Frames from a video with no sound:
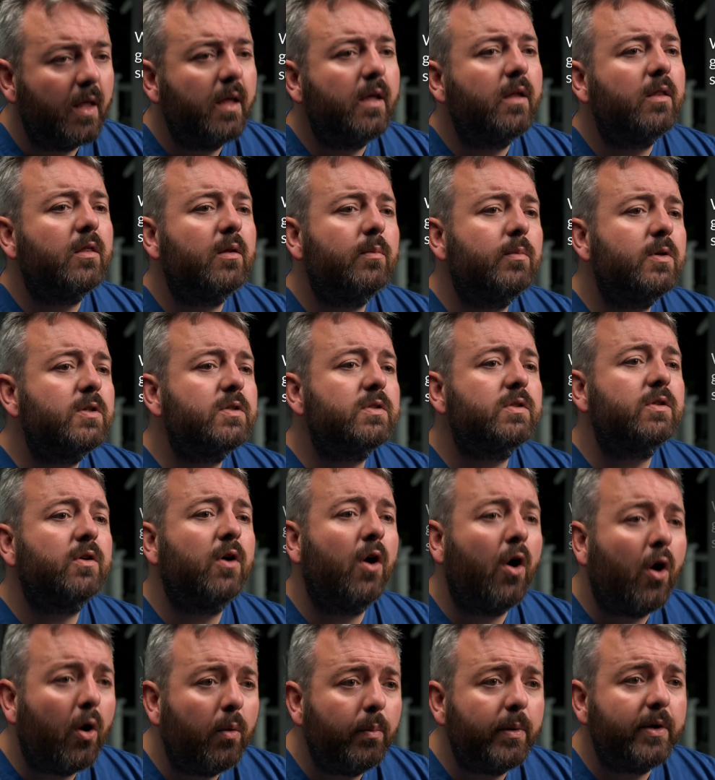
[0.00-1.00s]
The most
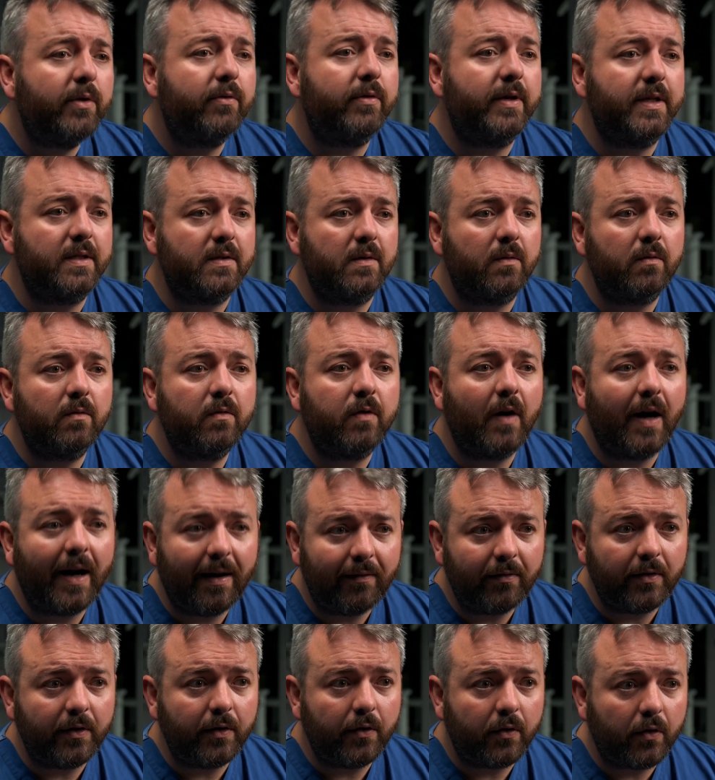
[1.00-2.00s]
common reason for
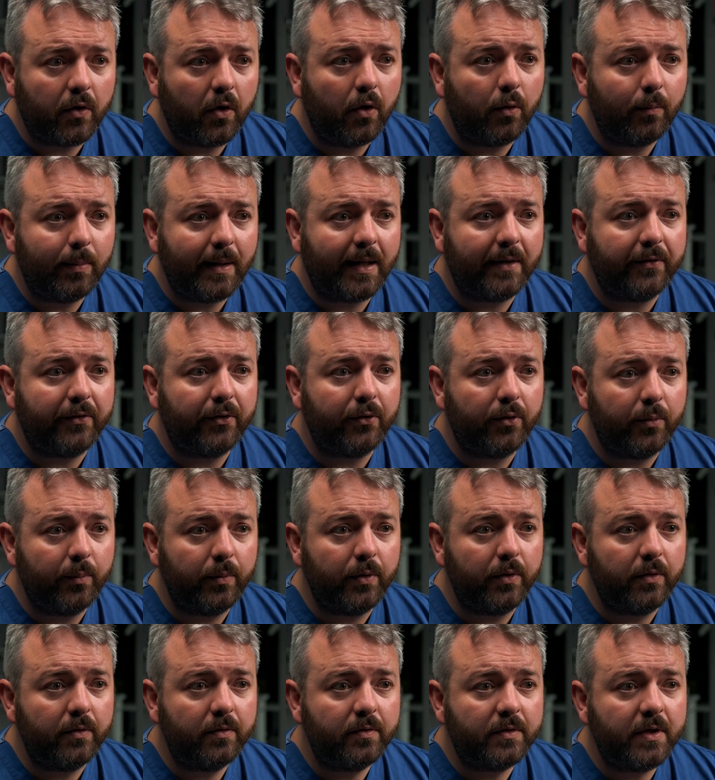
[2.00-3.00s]
having your gallbladder
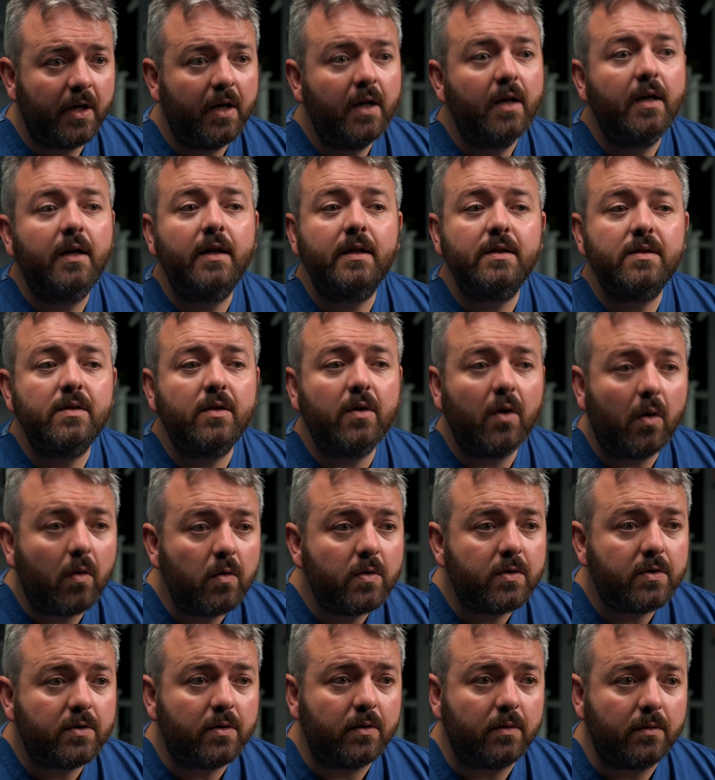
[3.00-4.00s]
removed is
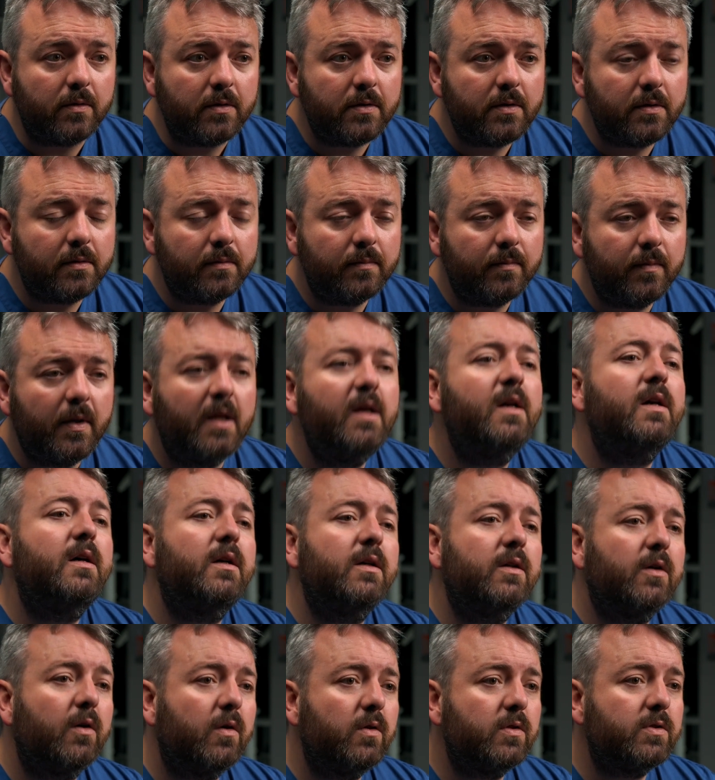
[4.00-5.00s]
gallstones.
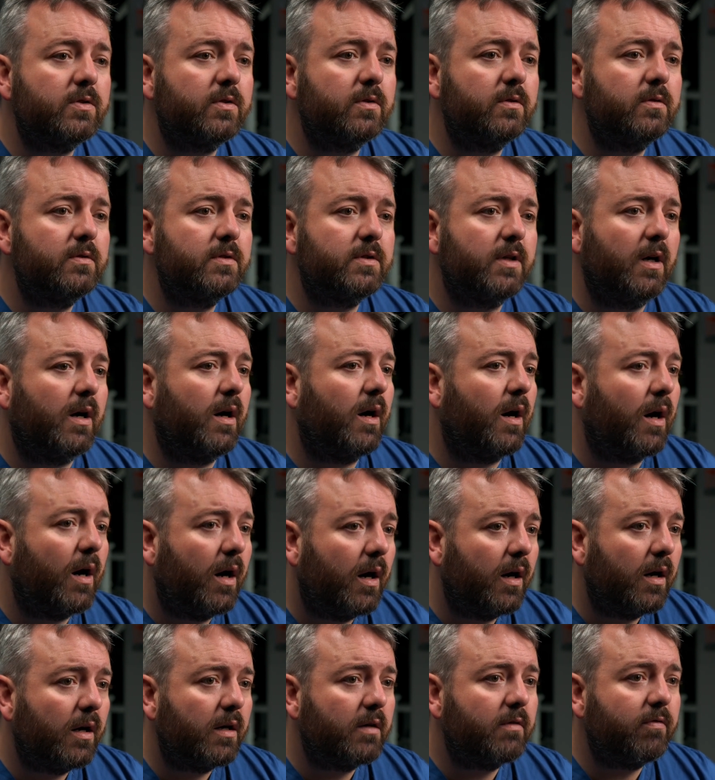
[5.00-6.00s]
Gallstones are
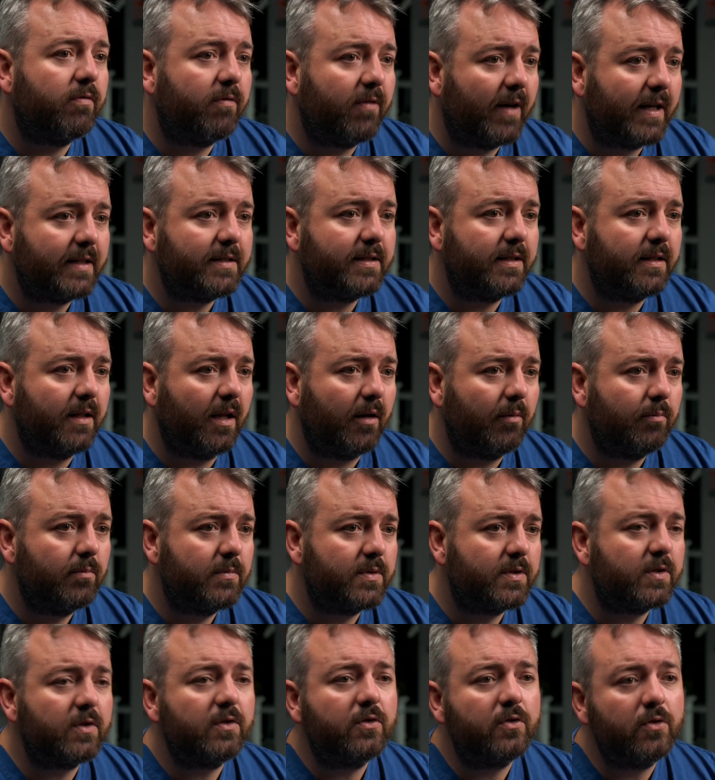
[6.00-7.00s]
hard, fatty
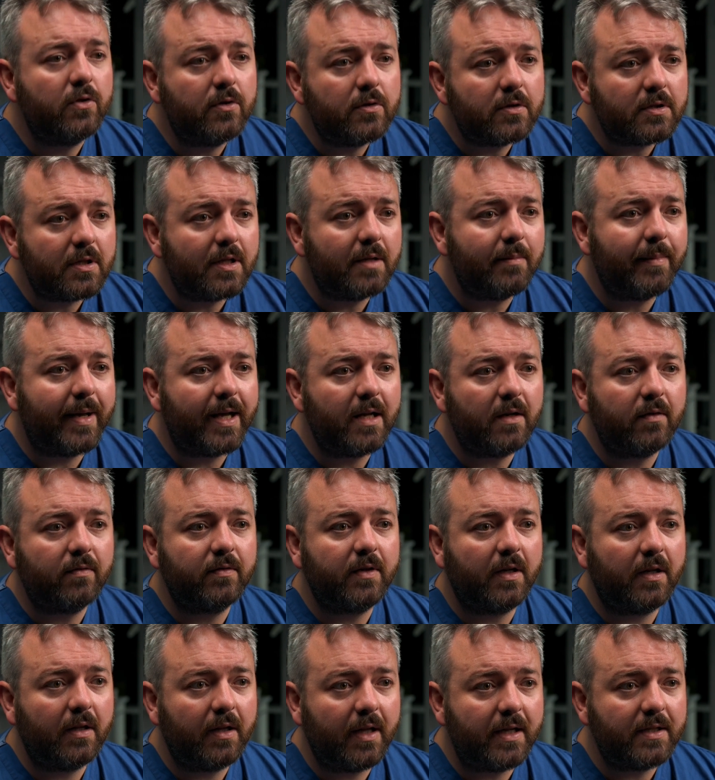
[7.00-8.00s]
lumps, usually made of
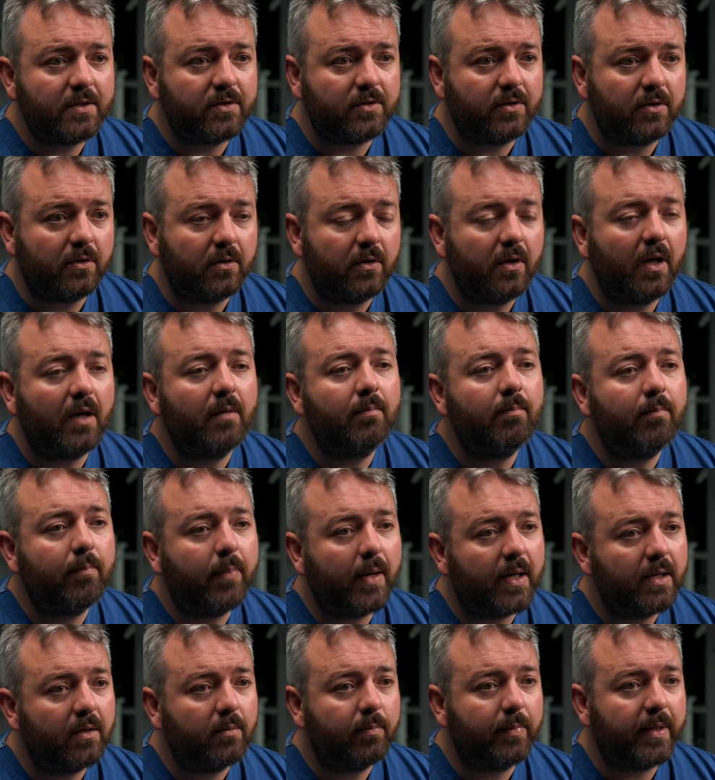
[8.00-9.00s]
cholesterol and
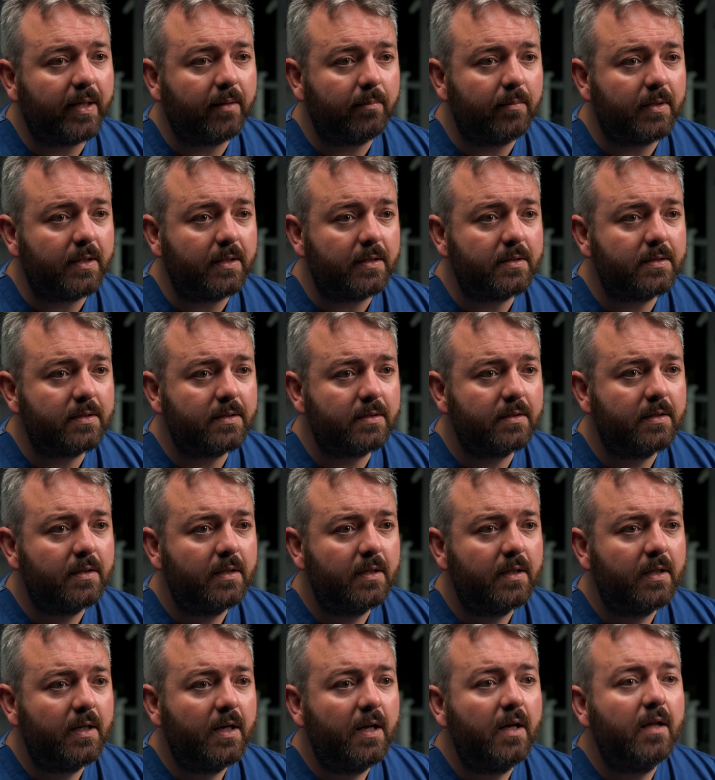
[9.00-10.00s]
bile pigments,
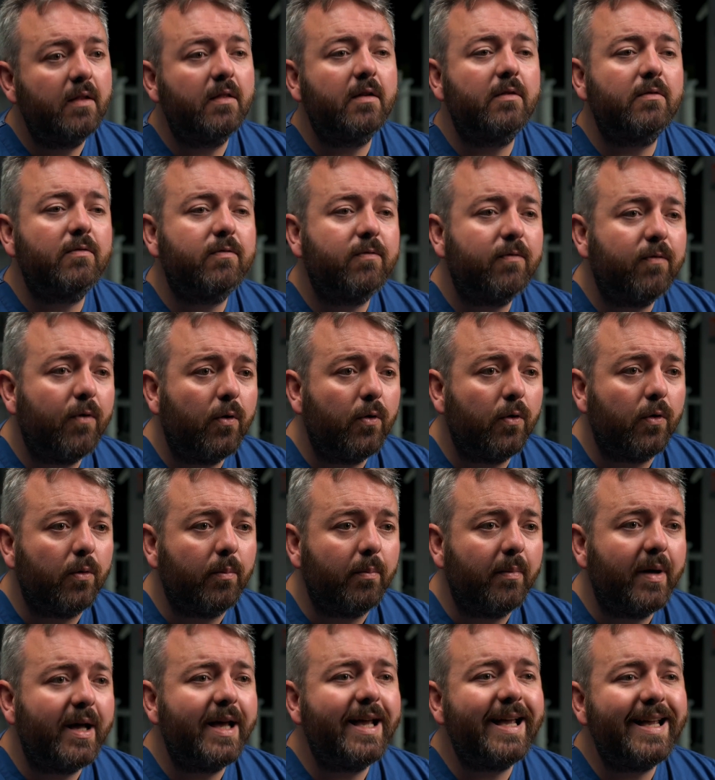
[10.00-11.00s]
that
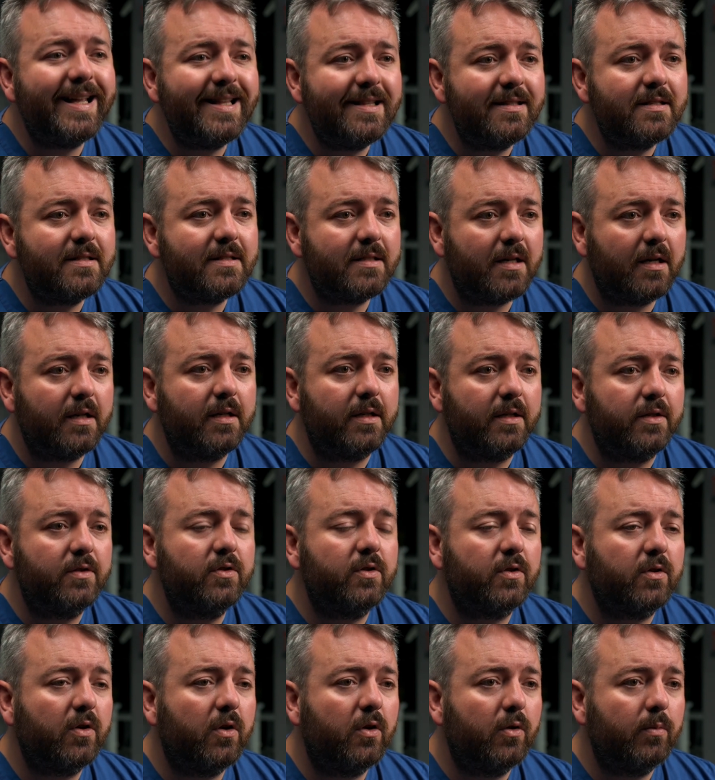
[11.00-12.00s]
form inside your
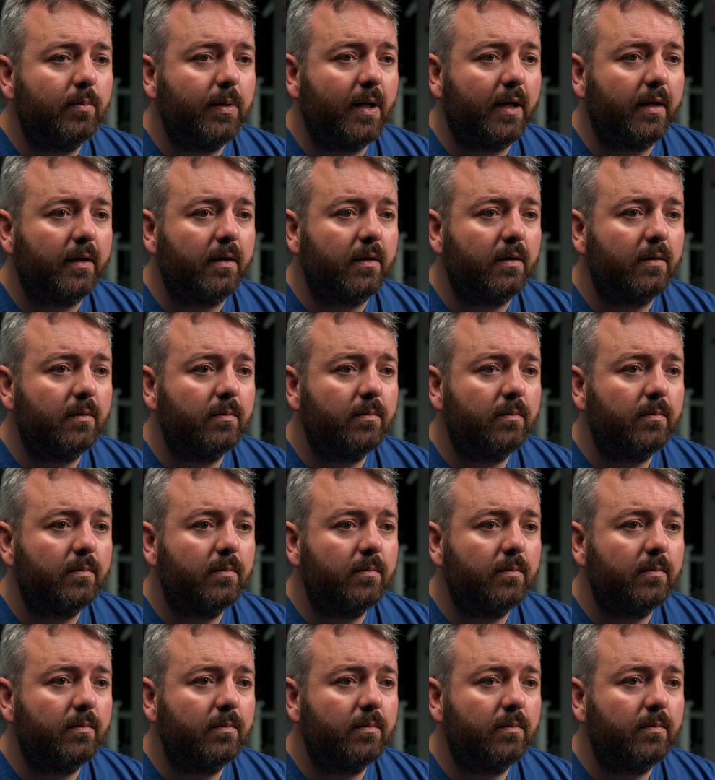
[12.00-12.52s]
gallbladder.